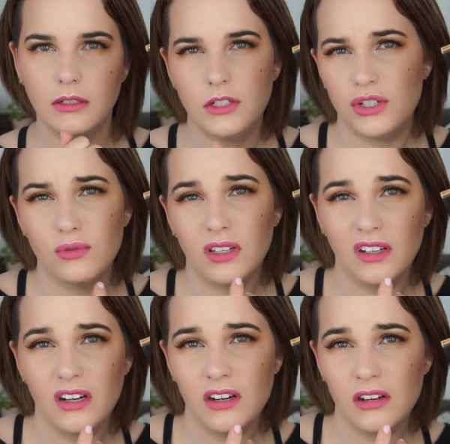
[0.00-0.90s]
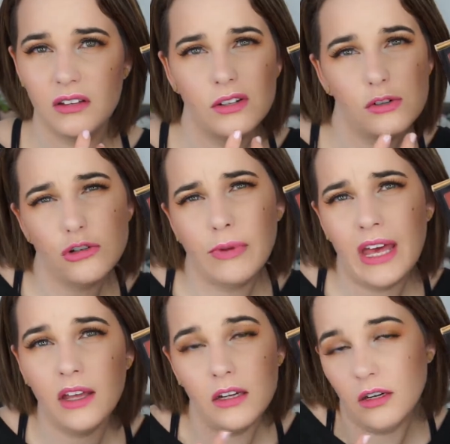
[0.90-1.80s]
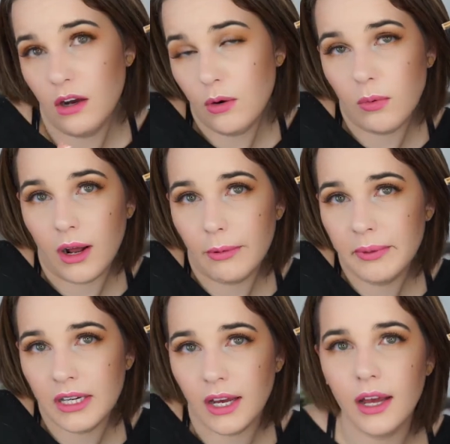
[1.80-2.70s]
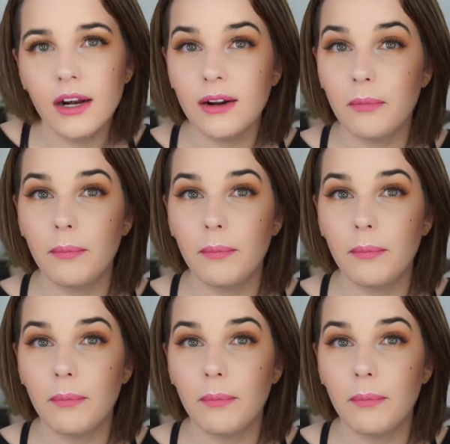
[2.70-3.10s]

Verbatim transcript: do you really need another Nutra palette? No, probably not.